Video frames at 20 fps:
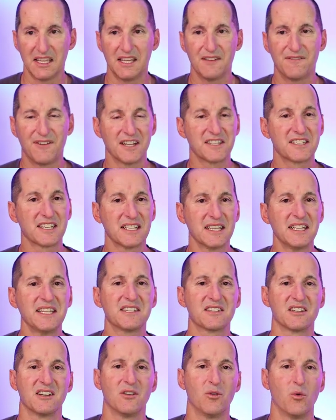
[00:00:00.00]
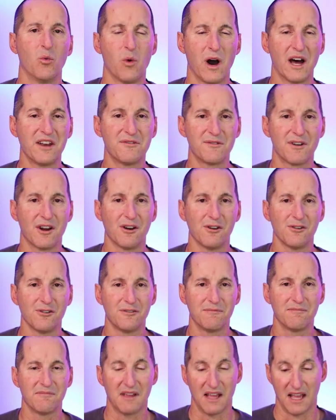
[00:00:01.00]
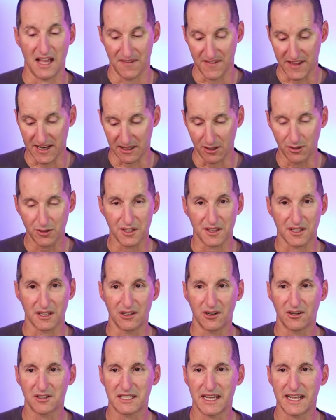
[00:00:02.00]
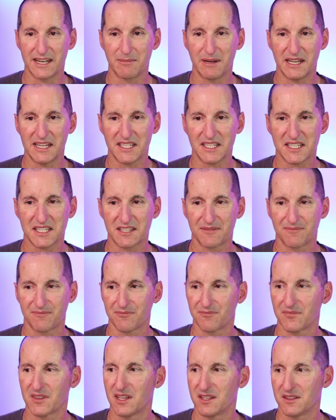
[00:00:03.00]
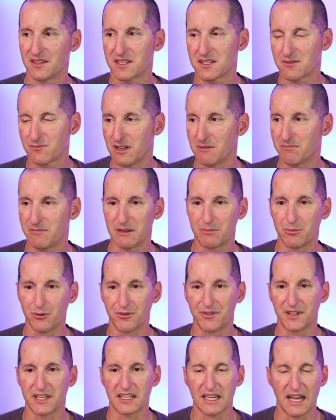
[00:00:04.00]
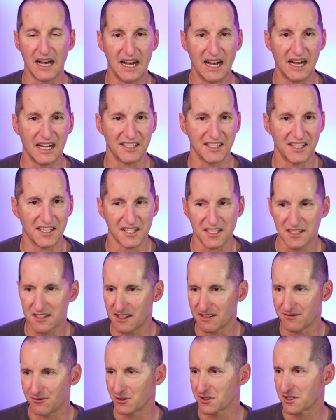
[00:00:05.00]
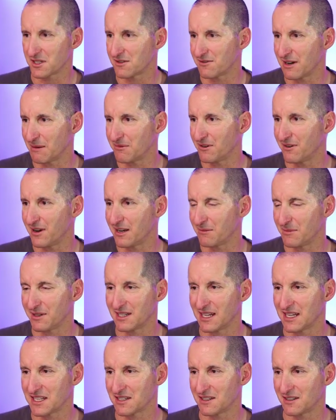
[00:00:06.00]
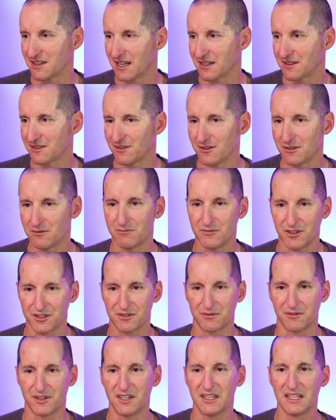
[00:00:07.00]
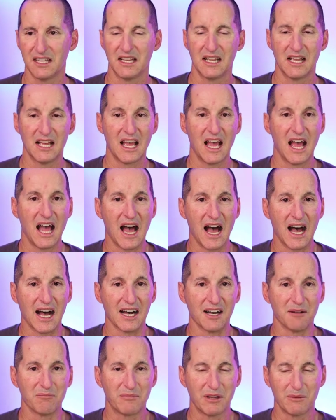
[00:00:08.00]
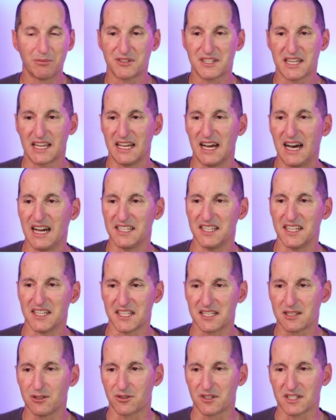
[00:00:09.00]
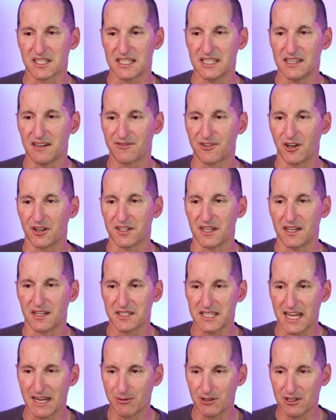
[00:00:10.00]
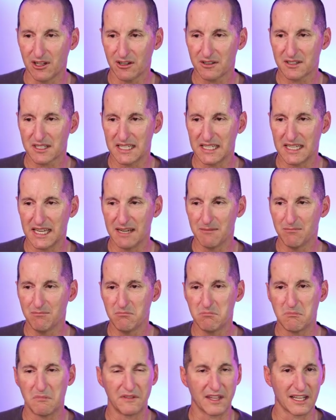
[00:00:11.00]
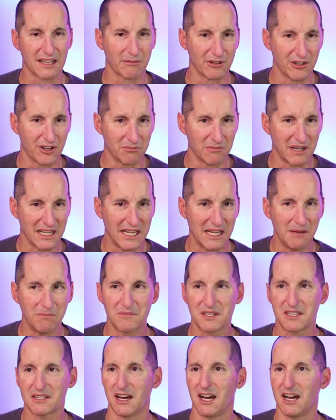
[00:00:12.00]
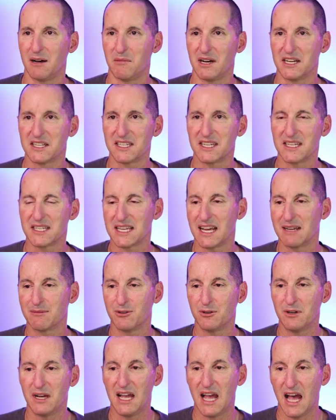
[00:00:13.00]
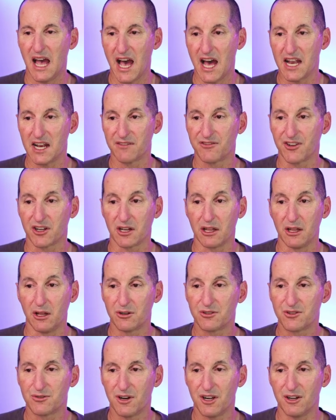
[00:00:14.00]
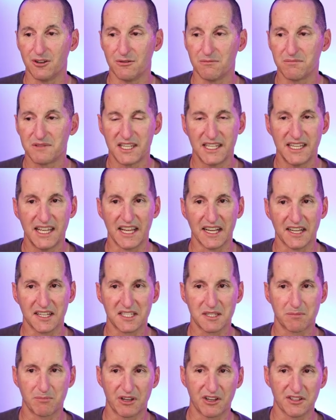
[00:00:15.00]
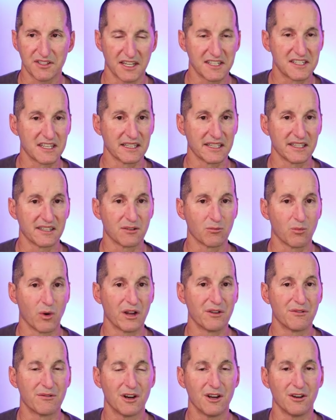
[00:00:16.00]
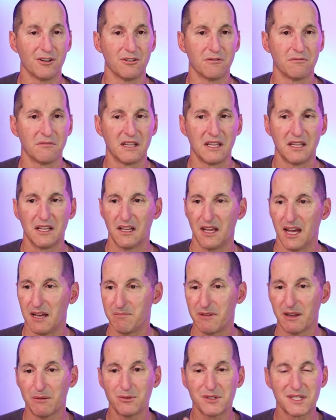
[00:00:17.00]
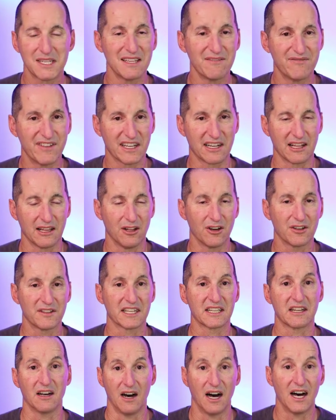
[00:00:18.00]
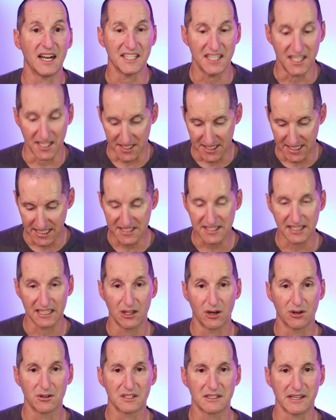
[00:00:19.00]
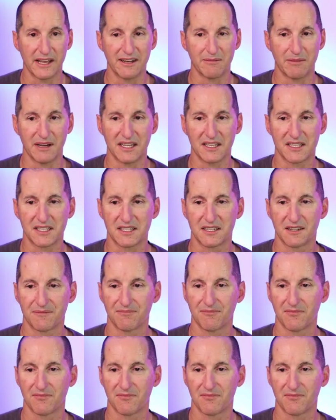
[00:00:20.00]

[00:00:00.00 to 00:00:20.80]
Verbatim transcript: If I delete one row and then look at the lock database, this is where people think, yes, unfortunately it's wrapped around a bit, hasn't it? I'm not to worry. People say, yes, look, see, I've got a table lock, TM, that'll be on my empt, my T table, and I've got a locked row, TX, because I deleted one row. And people see V$LOCK and they go, yes, that's a lock database.